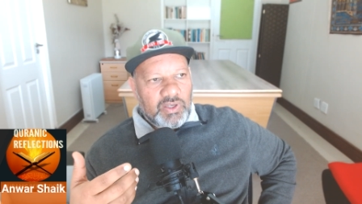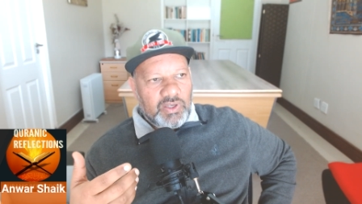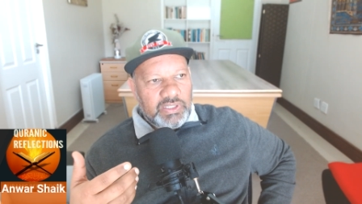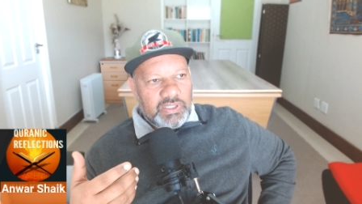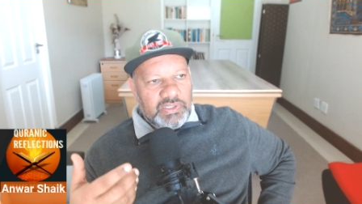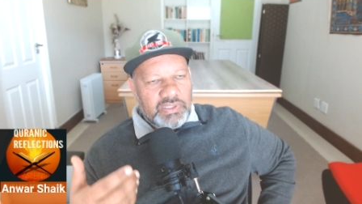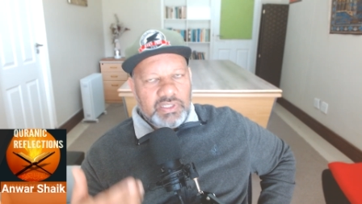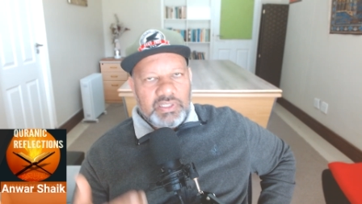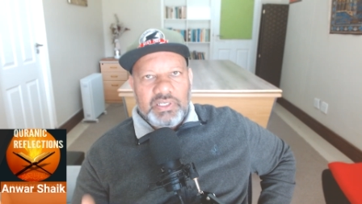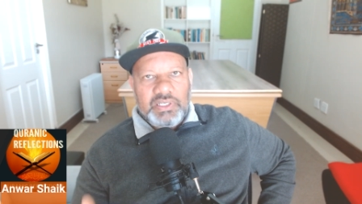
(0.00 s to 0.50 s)

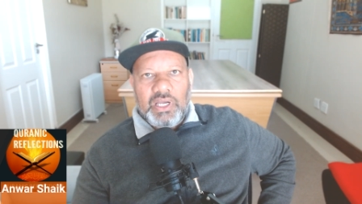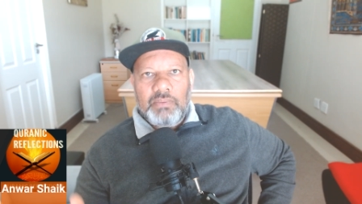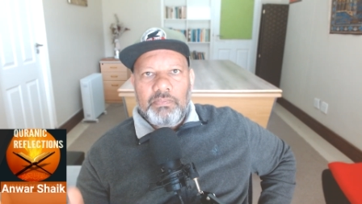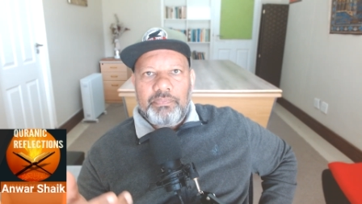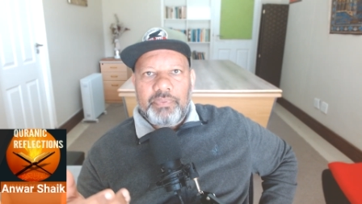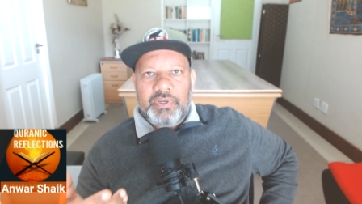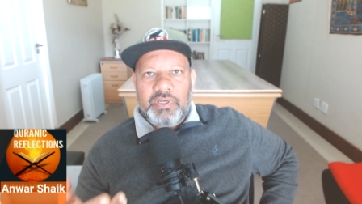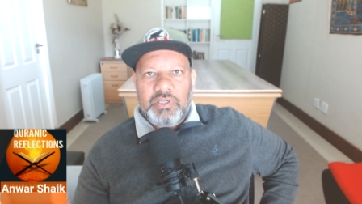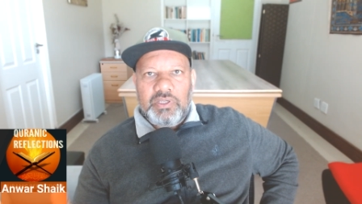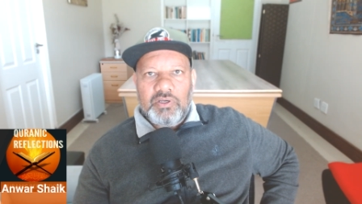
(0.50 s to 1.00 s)
in the
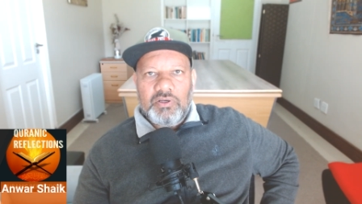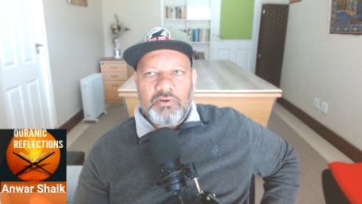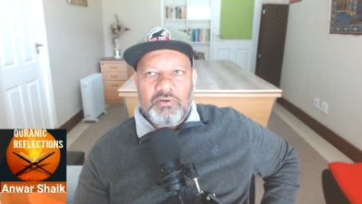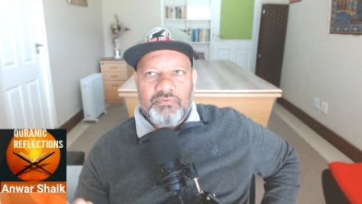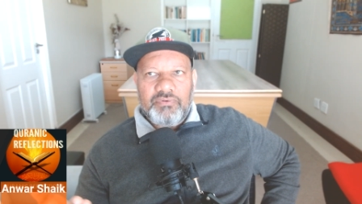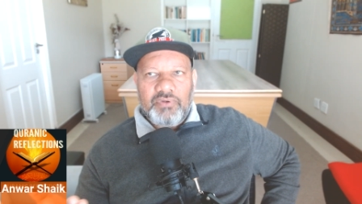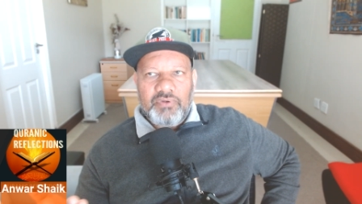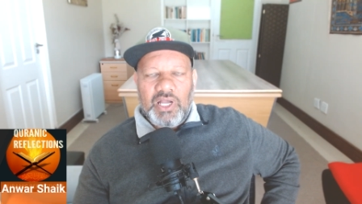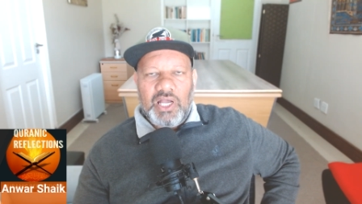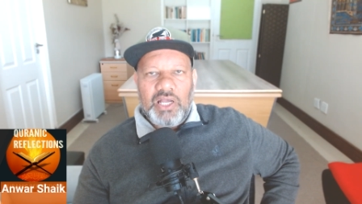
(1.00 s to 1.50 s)
company
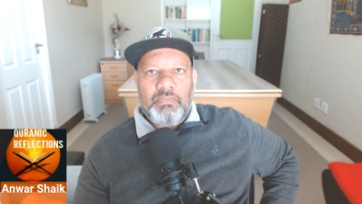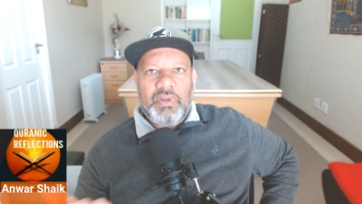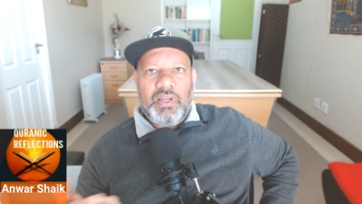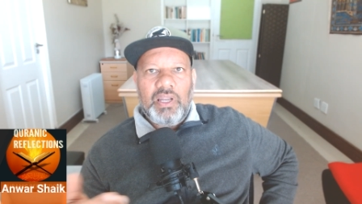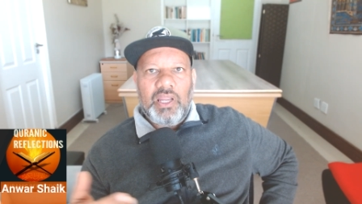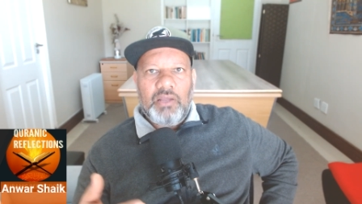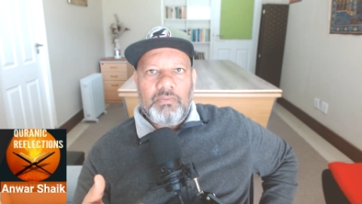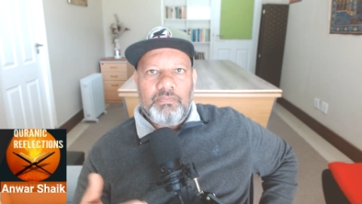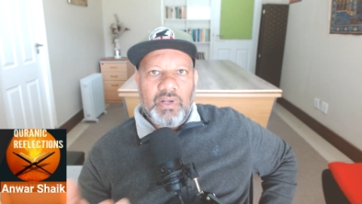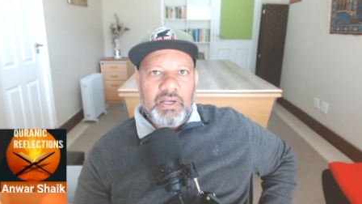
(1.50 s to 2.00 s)
of Ka'b
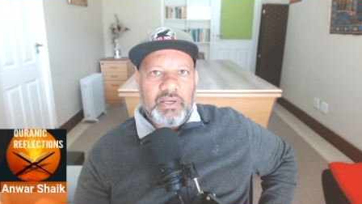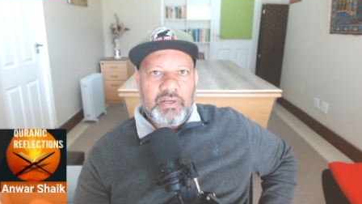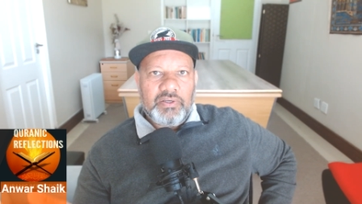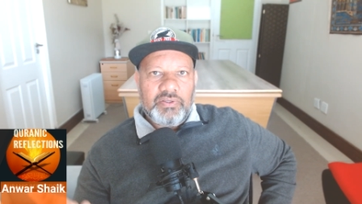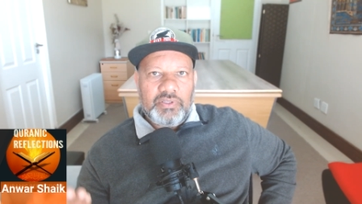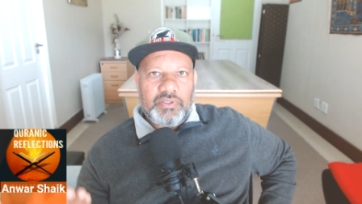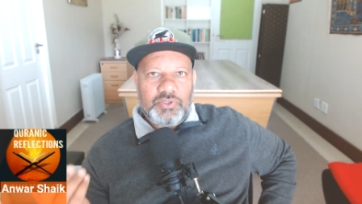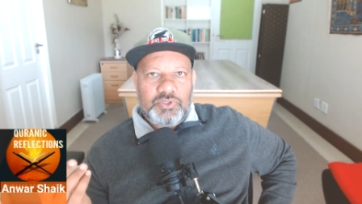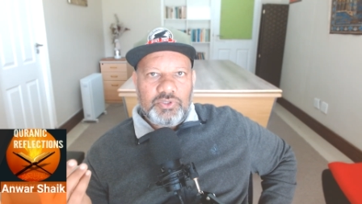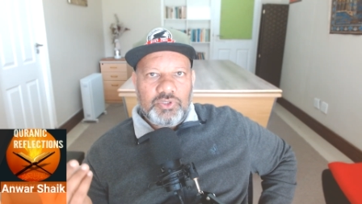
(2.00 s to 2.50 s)
al Ahbar,
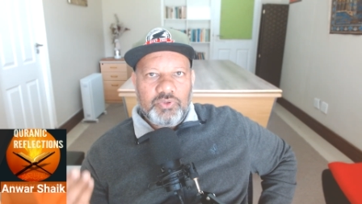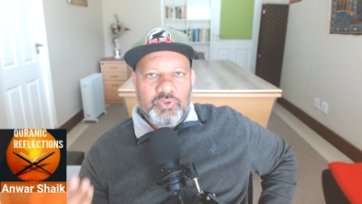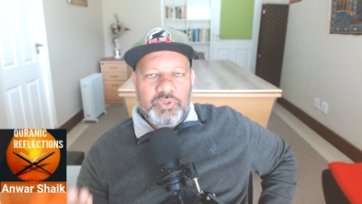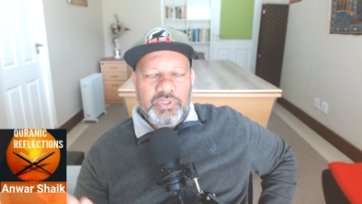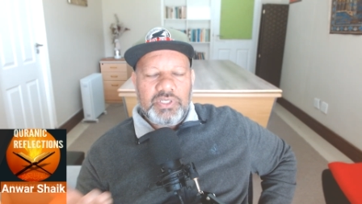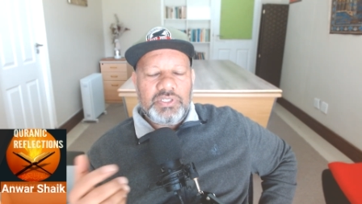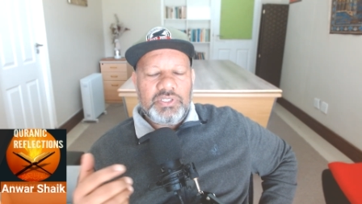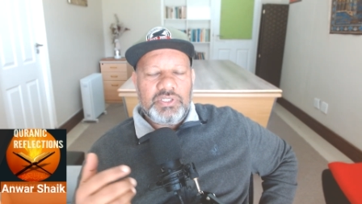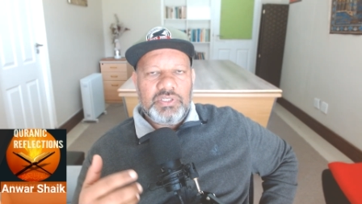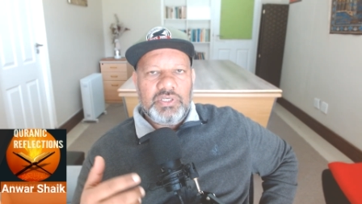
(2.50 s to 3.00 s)
the
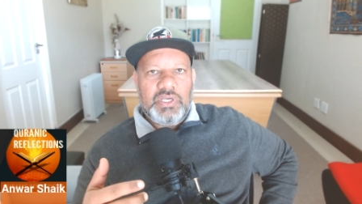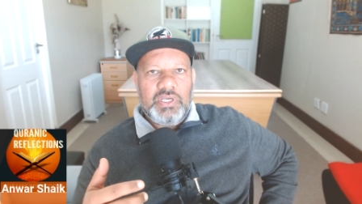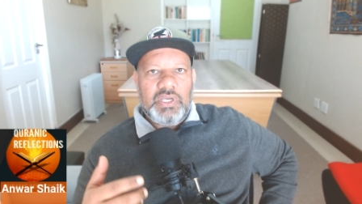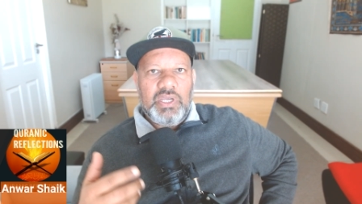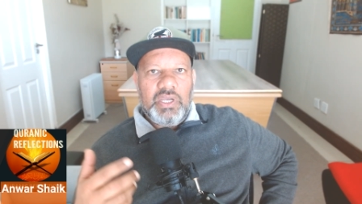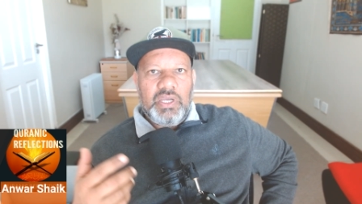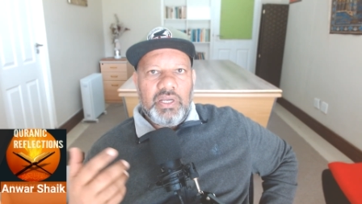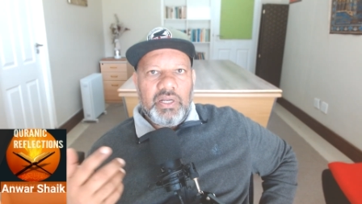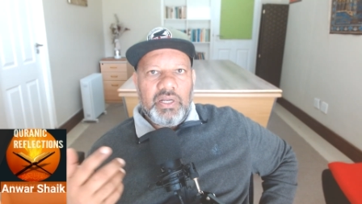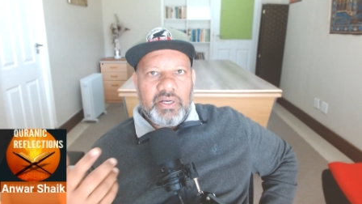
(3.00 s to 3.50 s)
Jewish
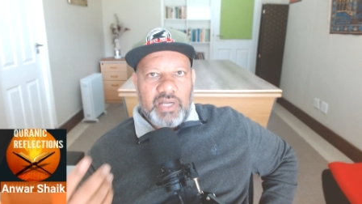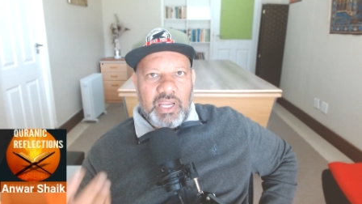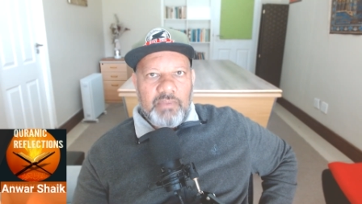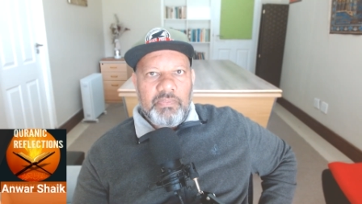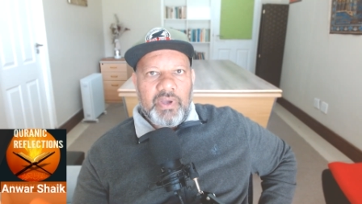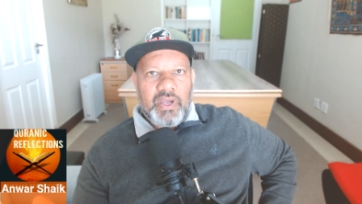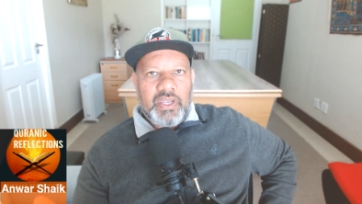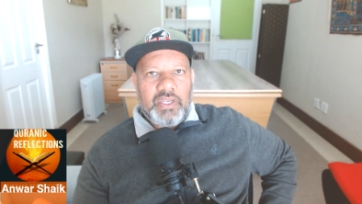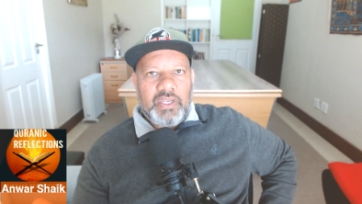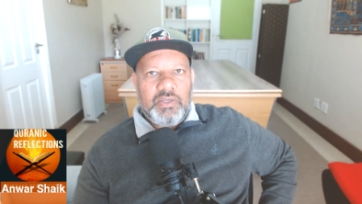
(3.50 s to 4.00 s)

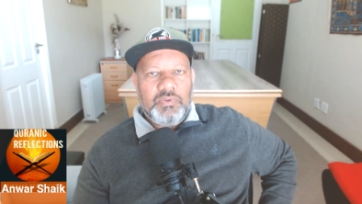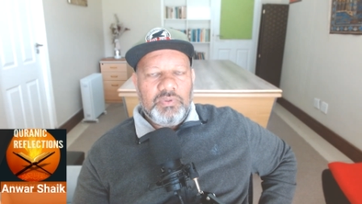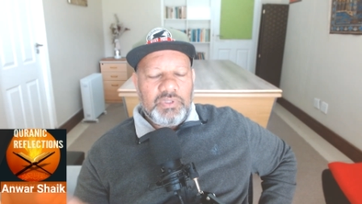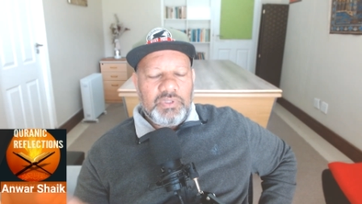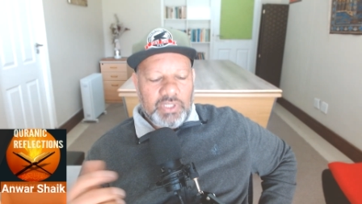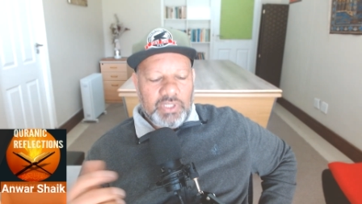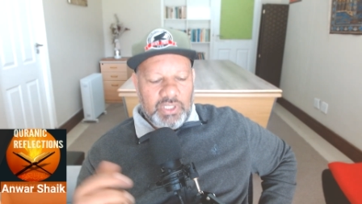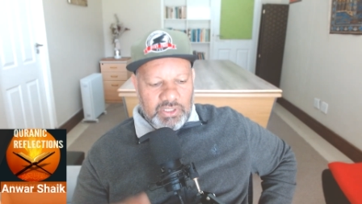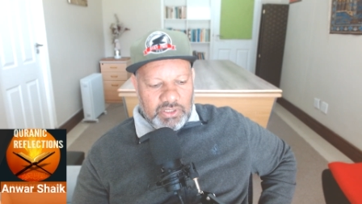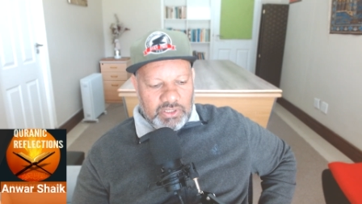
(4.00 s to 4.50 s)
rabbi who
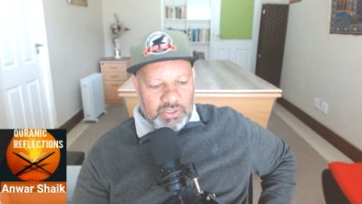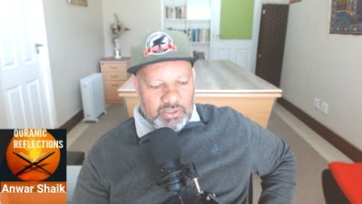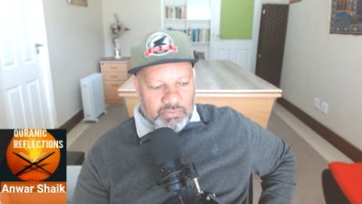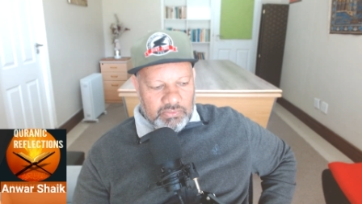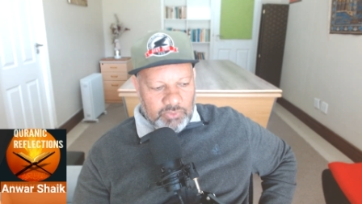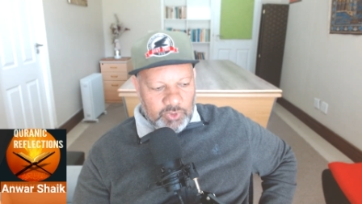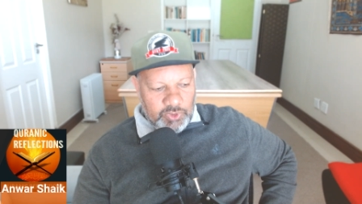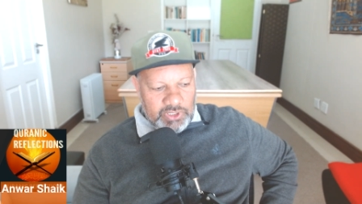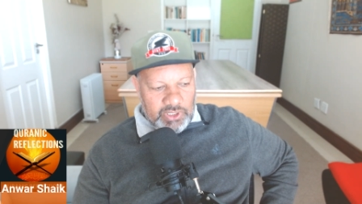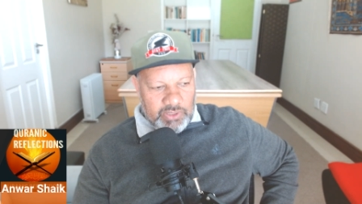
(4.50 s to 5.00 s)
turned
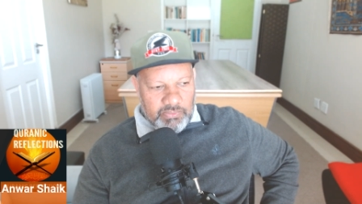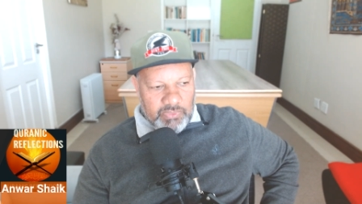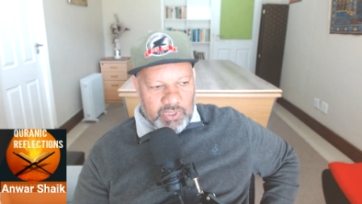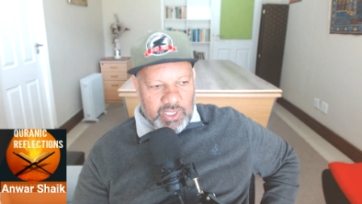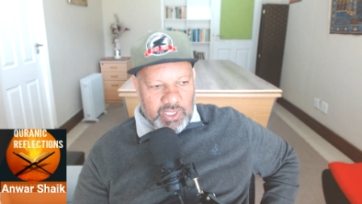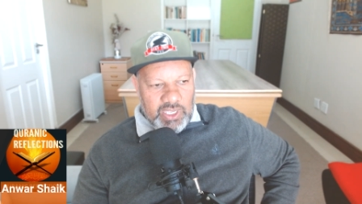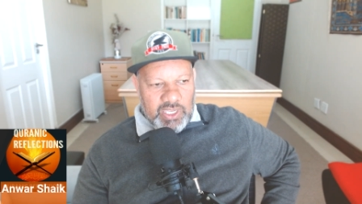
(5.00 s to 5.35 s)
Muslim,